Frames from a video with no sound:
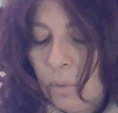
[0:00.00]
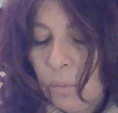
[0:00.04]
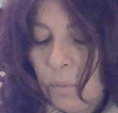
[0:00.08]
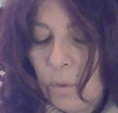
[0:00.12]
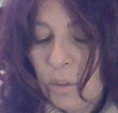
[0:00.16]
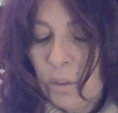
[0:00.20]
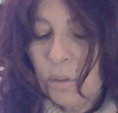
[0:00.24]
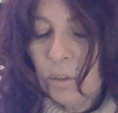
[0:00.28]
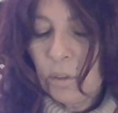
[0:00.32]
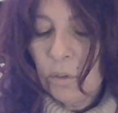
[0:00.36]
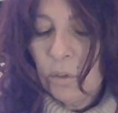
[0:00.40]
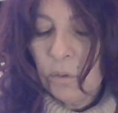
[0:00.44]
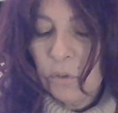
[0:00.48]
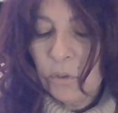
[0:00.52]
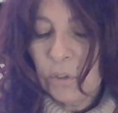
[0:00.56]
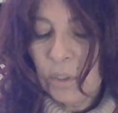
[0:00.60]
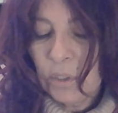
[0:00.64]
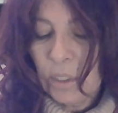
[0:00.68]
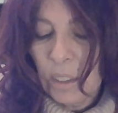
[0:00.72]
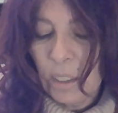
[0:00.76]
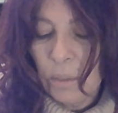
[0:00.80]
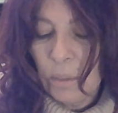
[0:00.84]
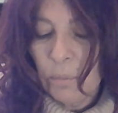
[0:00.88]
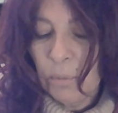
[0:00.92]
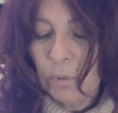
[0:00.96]
We do
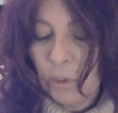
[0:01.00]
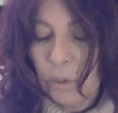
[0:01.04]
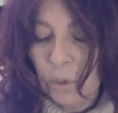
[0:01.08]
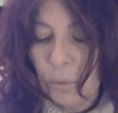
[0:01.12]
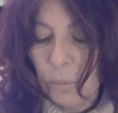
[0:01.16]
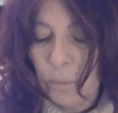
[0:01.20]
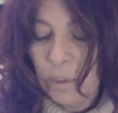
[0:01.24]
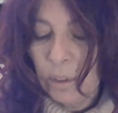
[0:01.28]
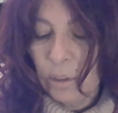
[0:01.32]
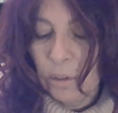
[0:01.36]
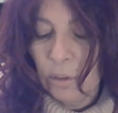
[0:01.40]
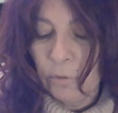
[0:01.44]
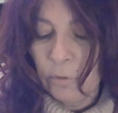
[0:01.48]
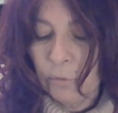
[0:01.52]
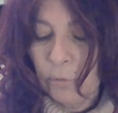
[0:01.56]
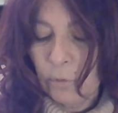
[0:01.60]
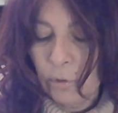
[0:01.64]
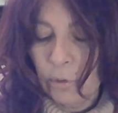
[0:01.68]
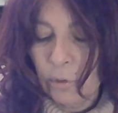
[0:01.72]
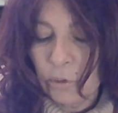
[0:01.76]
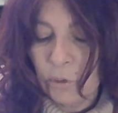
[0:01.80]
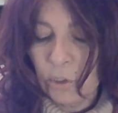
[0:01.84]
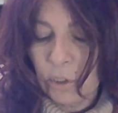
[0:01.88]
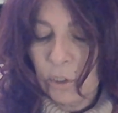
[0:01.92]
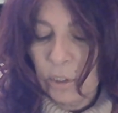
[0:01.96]
see with the Wheel of
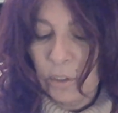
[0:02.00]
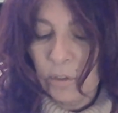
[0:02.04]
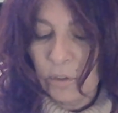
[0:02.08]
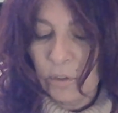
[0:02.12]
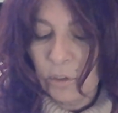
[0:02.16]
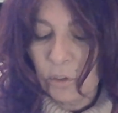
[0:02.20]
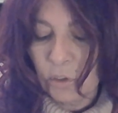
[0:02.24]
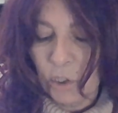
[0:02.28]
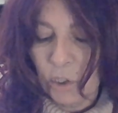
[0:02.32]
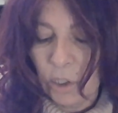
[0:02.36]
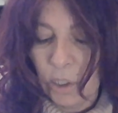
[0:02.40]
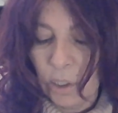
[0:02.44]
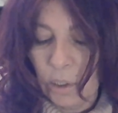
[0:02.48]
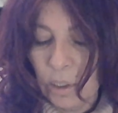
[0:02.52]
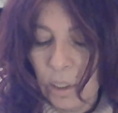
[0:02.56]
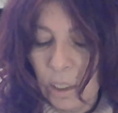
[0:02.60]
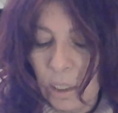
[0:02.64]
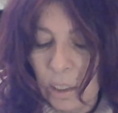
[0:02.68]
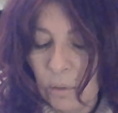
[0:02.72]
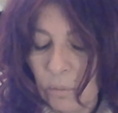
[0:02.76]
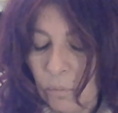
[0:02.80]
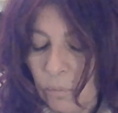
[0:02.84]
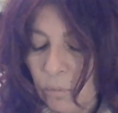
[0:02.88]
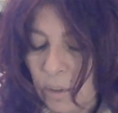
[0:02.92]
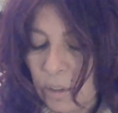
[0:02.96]
Fortune and the
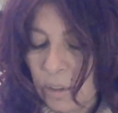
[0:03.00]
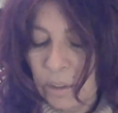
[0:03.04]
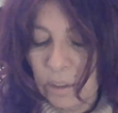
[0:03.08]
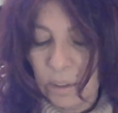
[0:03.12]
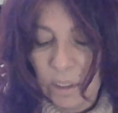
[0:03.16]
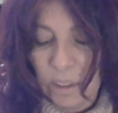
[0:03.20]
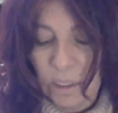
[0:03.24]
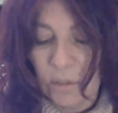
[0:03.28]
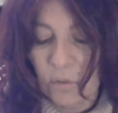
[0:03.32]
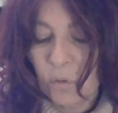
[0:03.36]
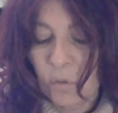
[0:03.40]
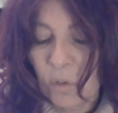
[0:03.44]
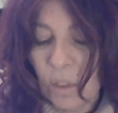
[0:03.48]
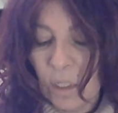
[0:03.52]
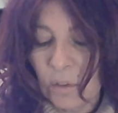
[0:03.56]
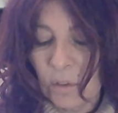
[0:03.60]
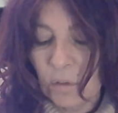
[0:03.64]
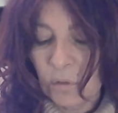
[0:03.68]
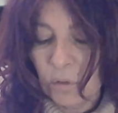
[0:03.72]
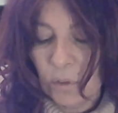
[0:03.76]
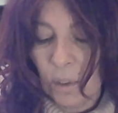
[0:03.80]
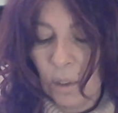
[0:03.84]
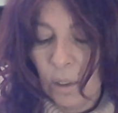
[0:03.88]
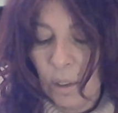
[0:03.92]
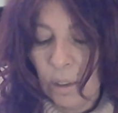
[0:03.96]
Chariot, we see
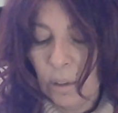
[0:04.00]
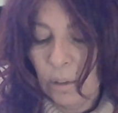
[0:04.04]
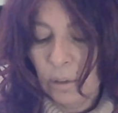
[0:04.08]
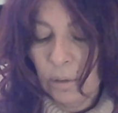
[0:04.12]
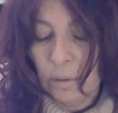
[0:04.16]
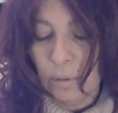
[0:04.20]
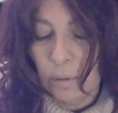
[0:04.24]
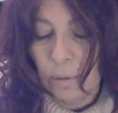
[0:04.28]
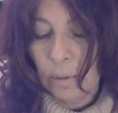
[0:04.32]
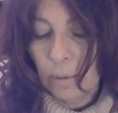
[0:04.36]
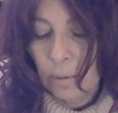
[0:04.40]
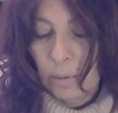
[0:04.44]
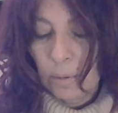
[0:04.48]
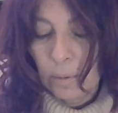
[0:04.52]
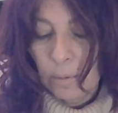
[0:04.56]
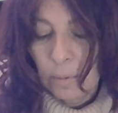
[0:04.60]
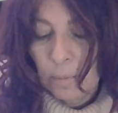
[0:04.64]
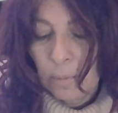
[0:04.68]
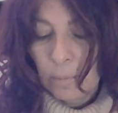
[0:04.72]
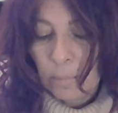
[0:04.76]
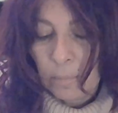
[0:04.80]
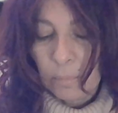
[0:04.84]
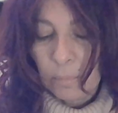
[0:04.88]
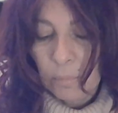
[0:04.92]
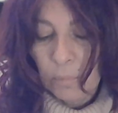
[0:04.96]
things are
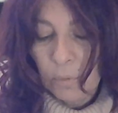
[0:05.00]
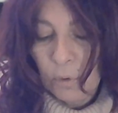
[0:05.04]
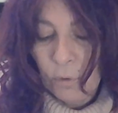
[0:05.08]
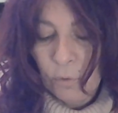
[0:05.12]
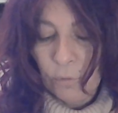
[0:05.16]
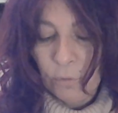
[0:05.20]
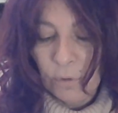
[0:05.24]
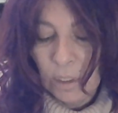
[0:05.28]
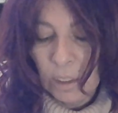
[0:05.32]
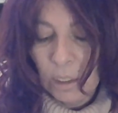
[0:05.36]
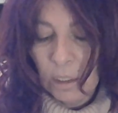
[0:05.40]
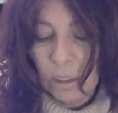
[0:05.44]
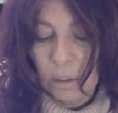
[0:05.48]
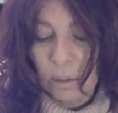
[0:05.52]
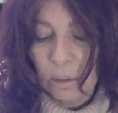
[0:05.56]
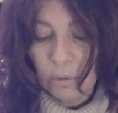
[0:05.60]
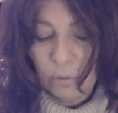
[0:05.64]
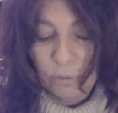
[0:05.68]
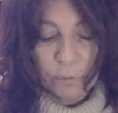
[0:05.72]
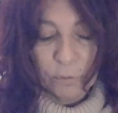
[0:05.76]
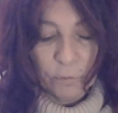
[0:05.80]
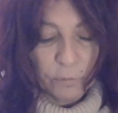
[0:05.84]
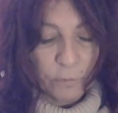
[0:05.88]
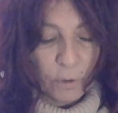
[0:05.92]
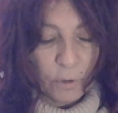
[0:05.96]
moving
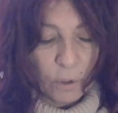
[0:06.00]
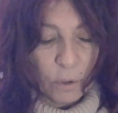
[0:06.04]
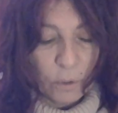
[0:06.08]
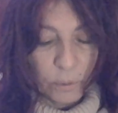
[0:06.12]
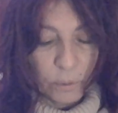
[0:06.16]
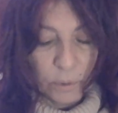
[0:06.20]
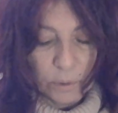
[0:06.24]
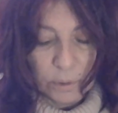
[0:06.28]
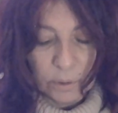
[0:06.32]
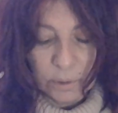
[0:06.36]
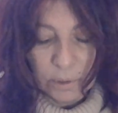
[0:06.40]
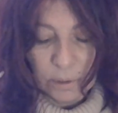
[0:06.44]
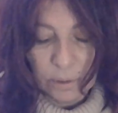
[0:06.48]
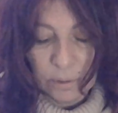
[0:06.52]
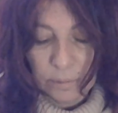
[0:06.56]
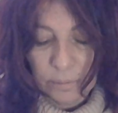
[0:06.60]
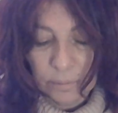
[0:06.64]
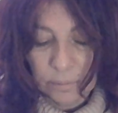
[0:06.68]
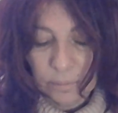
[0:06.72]
forward.